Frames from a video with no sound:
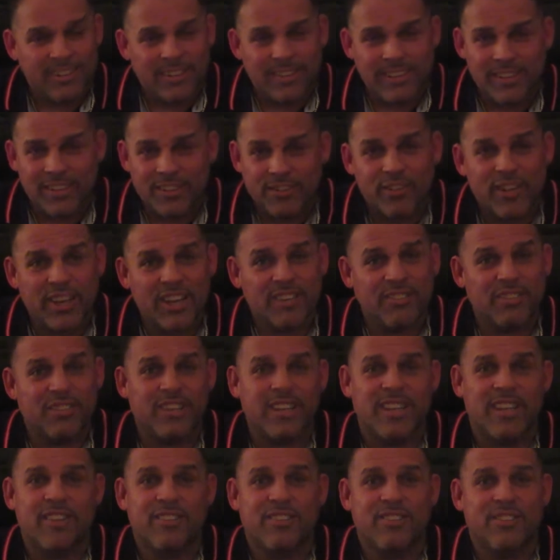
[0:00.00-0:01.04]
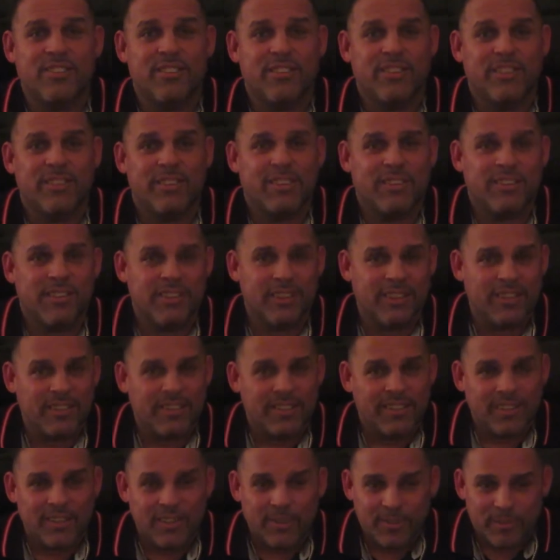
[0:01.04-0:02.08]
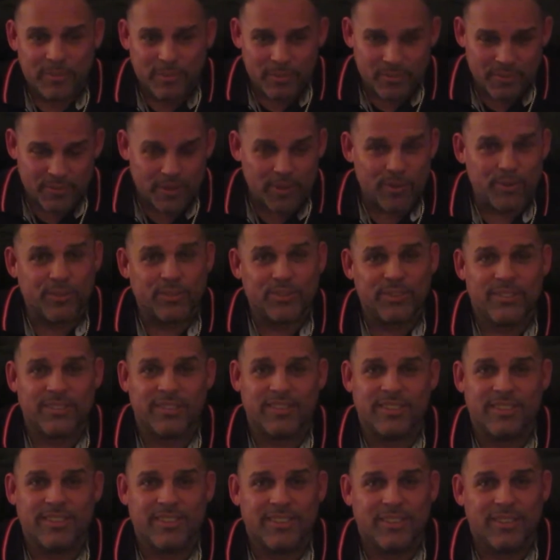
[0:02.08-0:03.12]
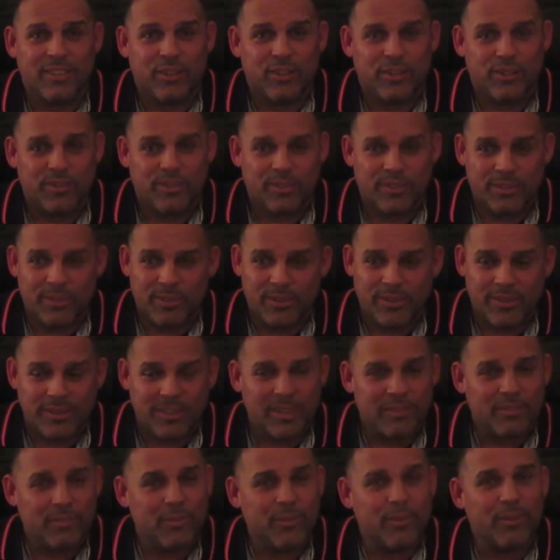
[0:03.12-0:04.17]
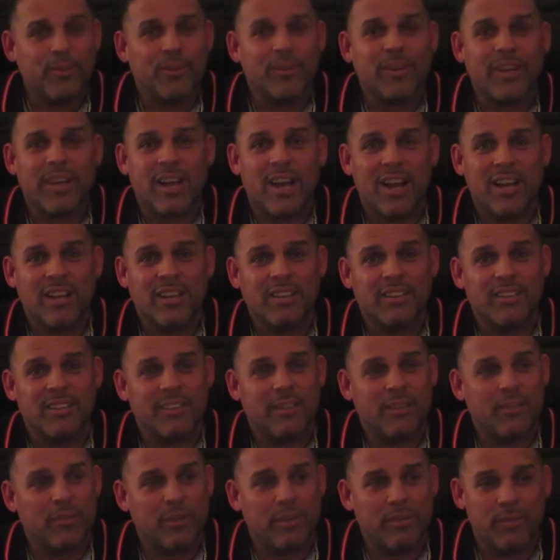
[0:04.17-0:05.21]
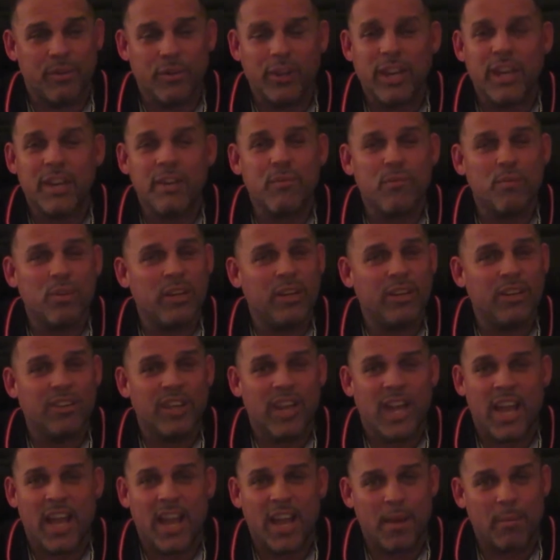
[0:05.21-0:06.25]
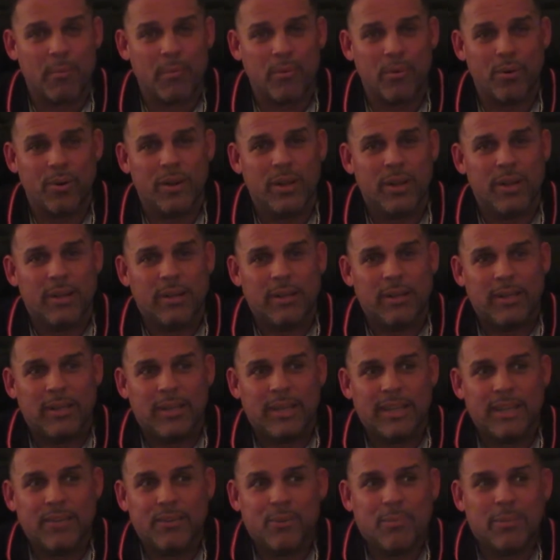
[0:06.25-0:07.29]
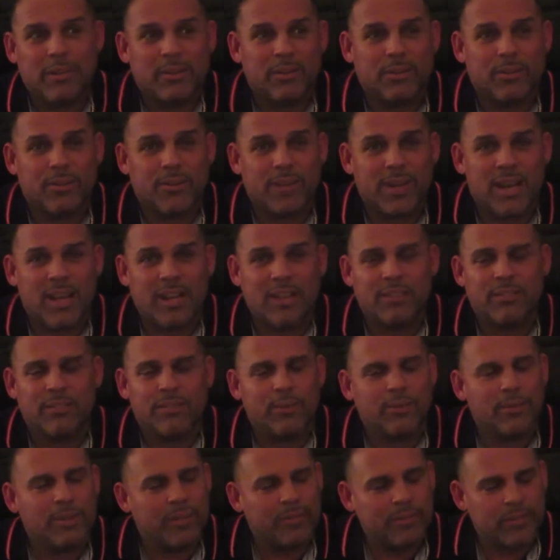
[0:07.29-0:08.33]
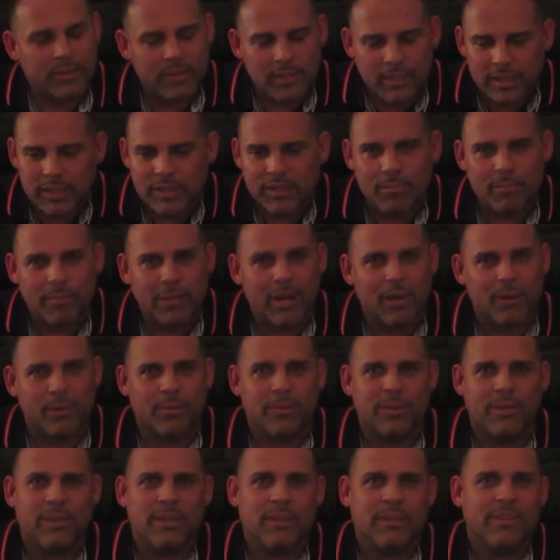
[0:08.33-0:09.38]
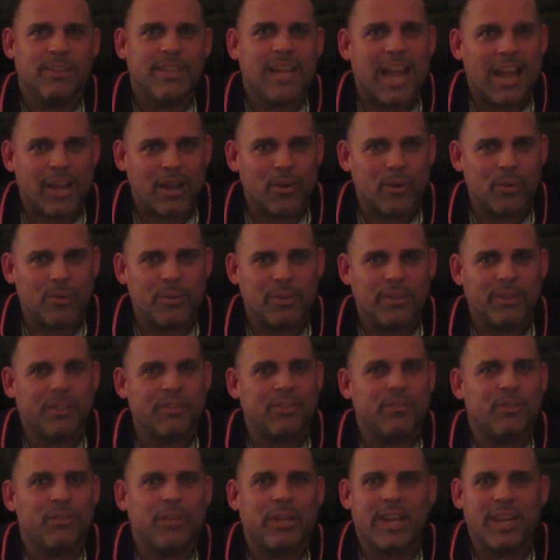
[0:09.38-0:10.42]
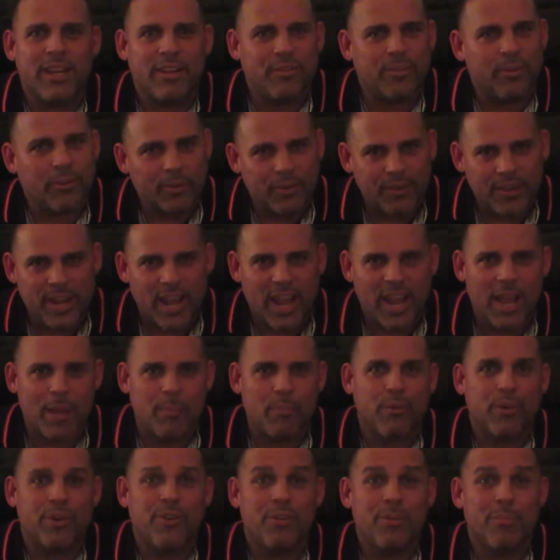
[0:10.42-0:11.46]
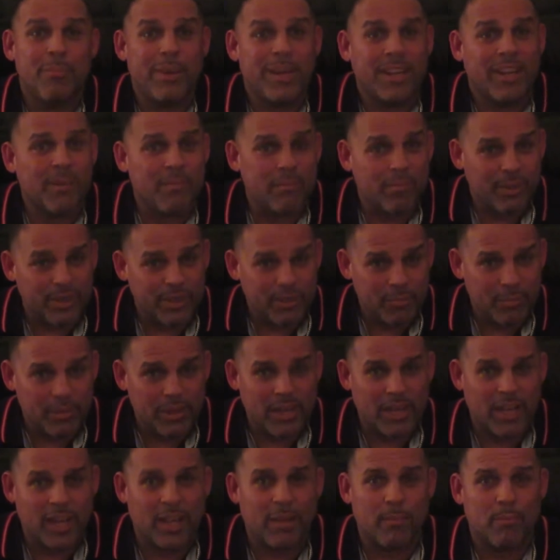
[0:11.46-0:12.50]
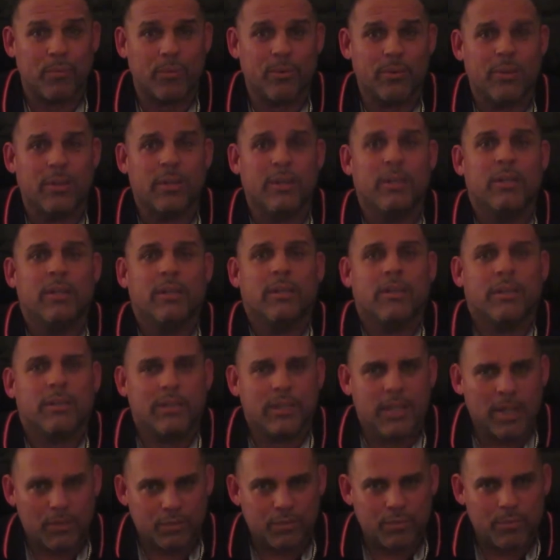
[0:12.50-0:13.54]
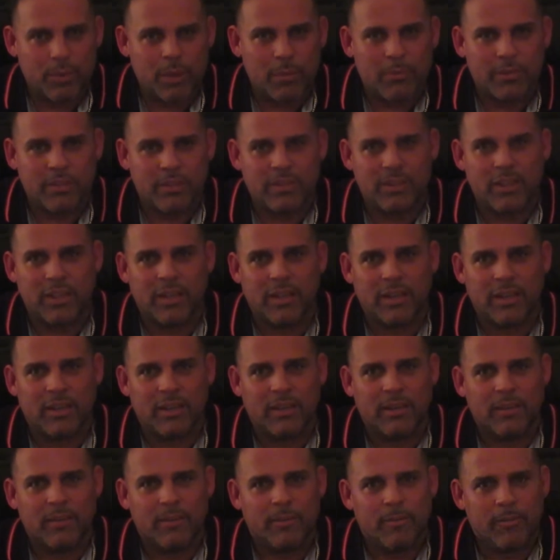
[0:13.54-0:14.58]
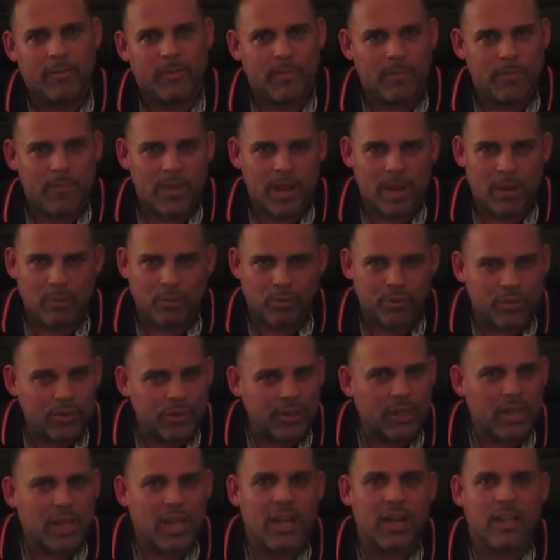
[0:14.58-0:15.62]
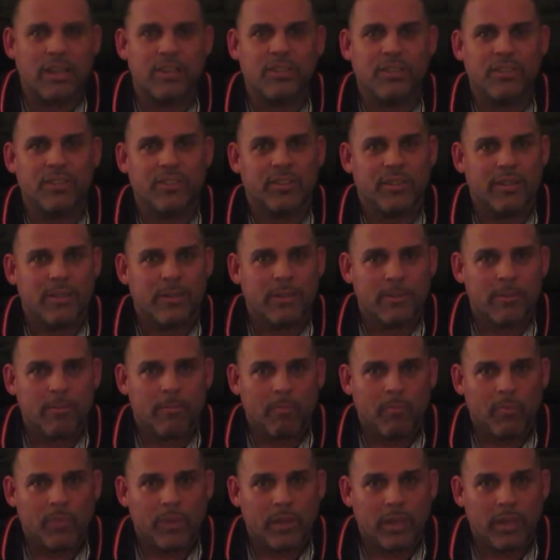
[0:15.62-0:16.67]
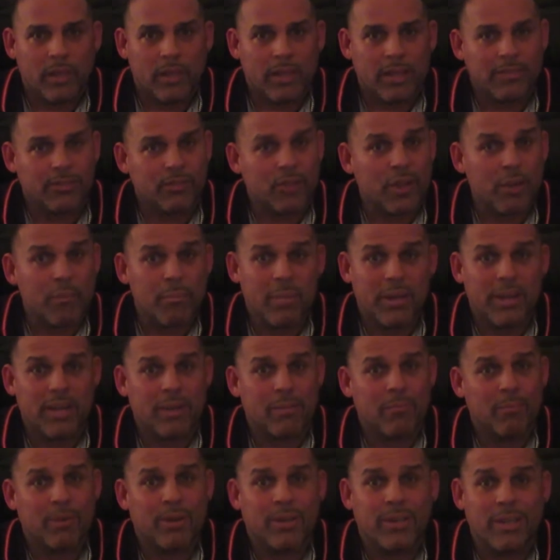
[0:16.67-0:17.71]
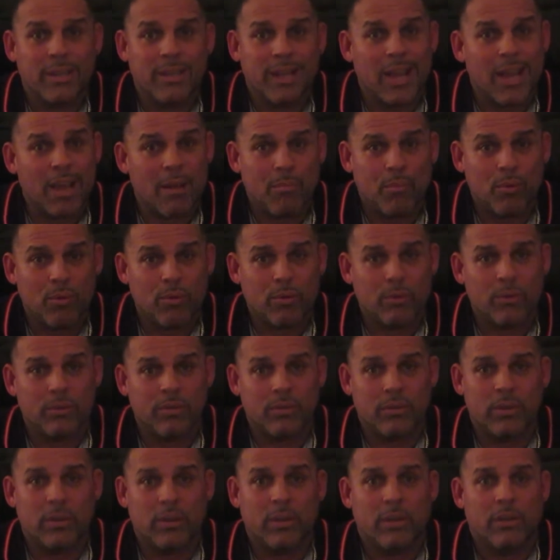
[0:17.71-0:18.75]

Get your education first. If you're going to college and if you're getting really good at handball and you're about to go to college, don't even think about not going because you're getting so good at handball and you're making money playing handball. That was my mistake. I was going to college. I started making money in the handball course.